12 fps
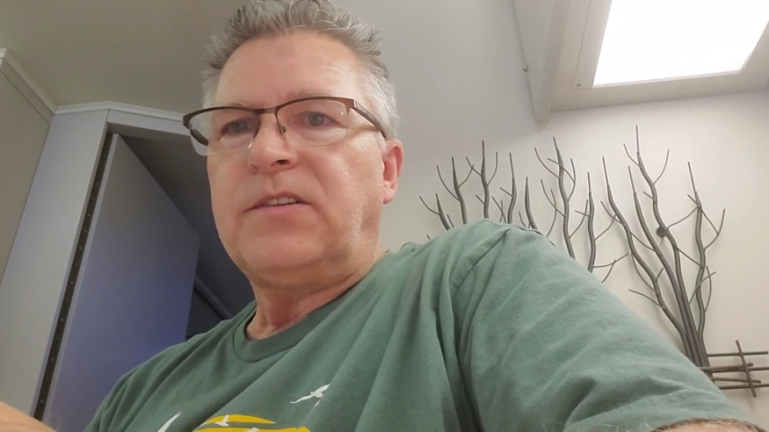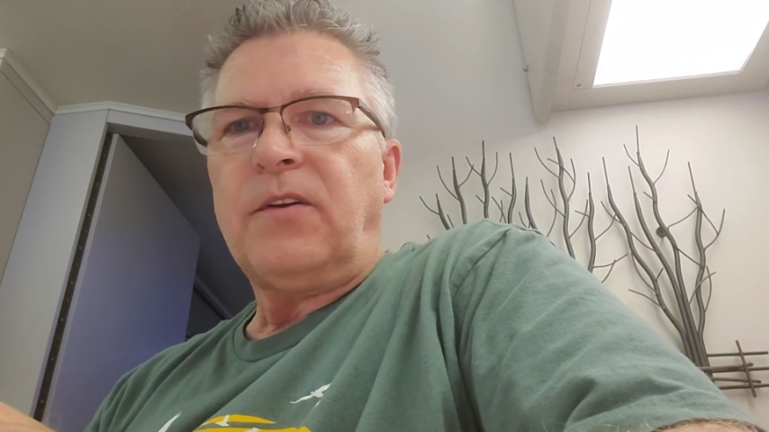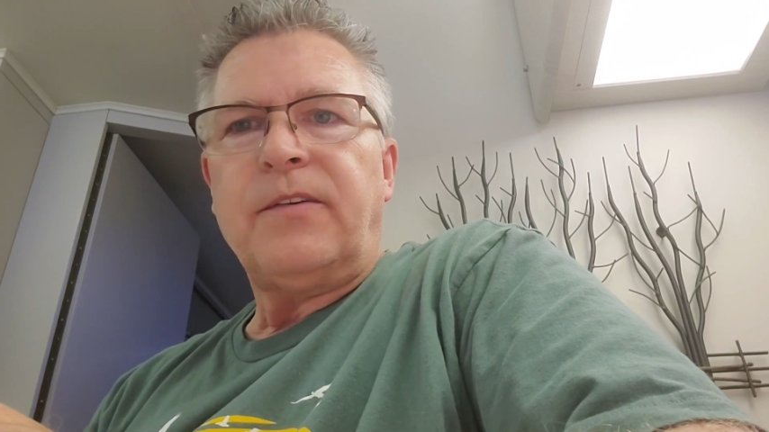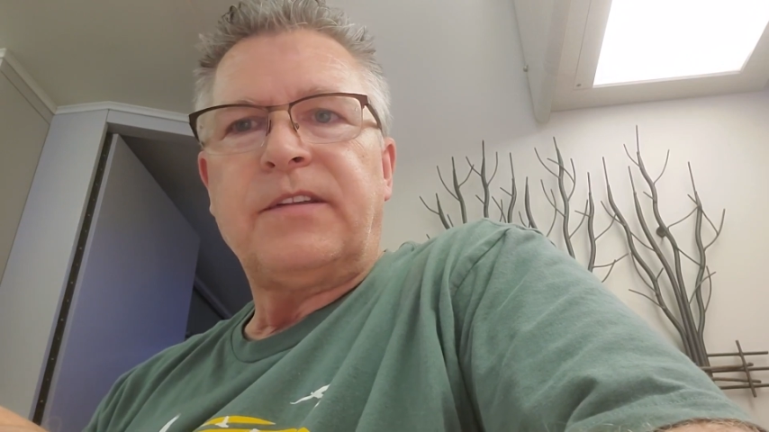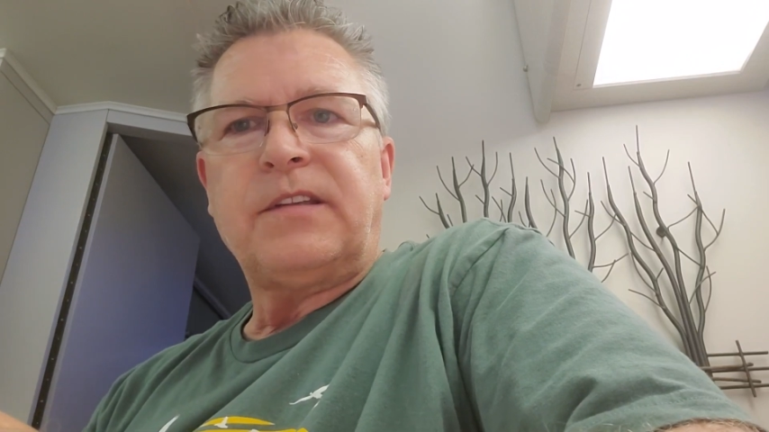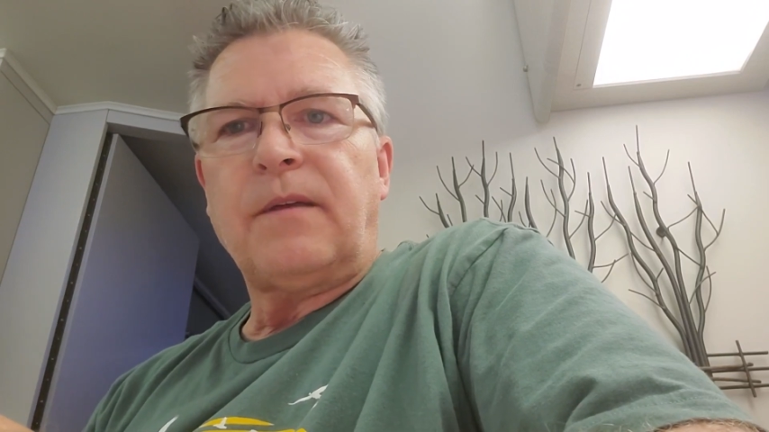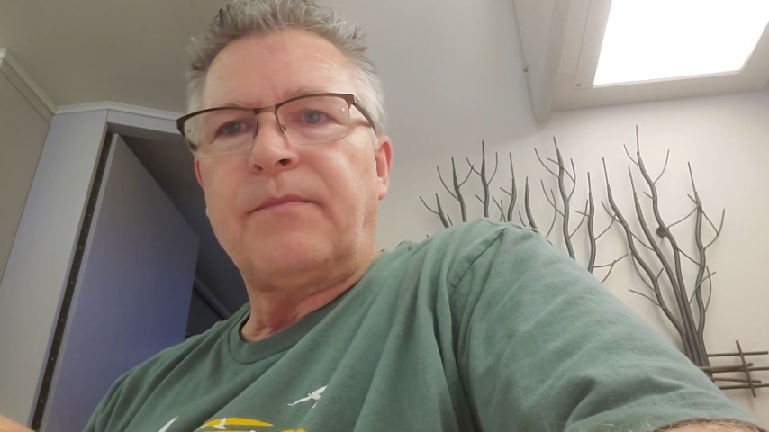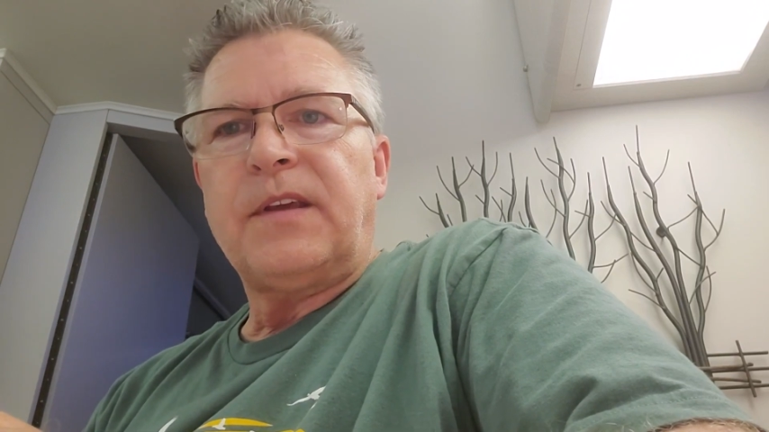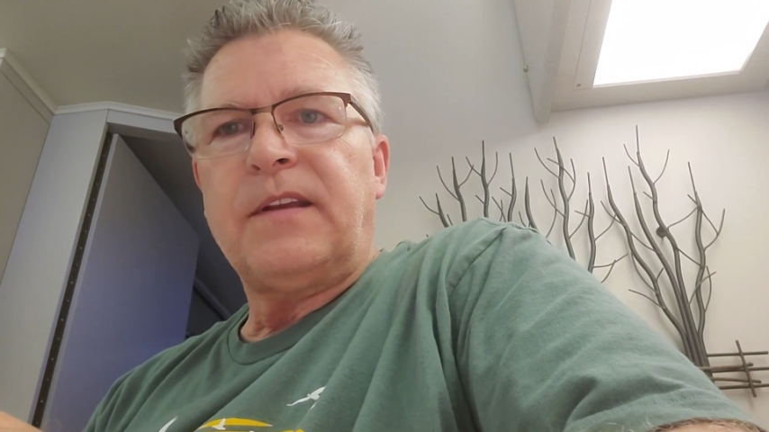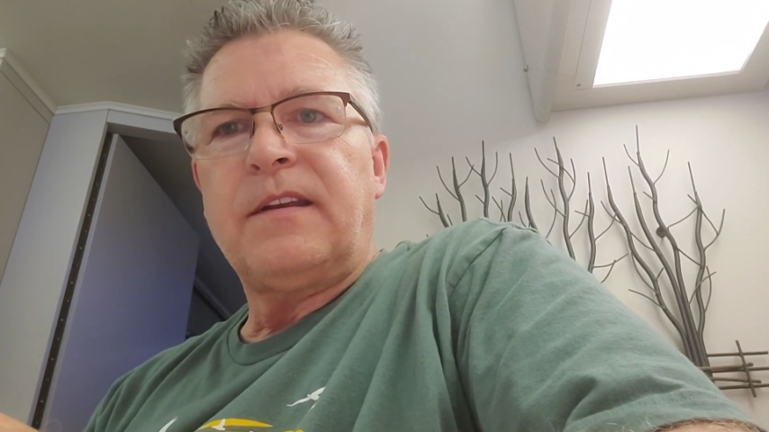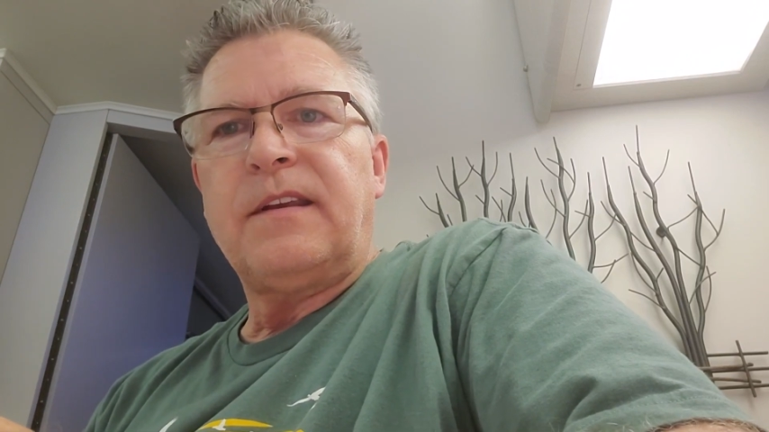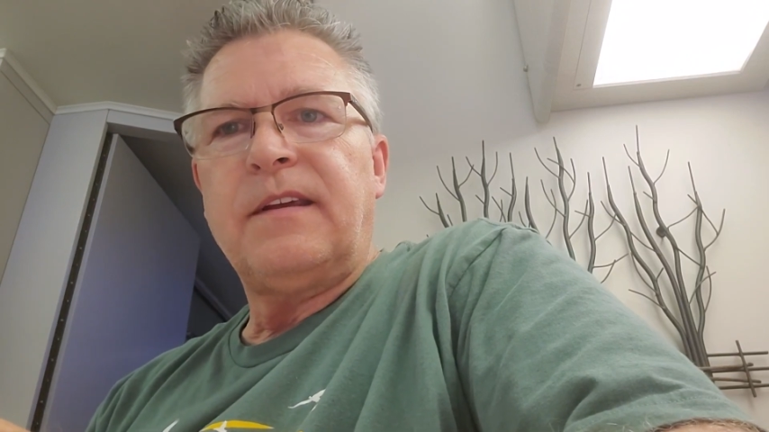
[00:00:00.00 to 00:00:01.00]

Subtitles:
it's always something.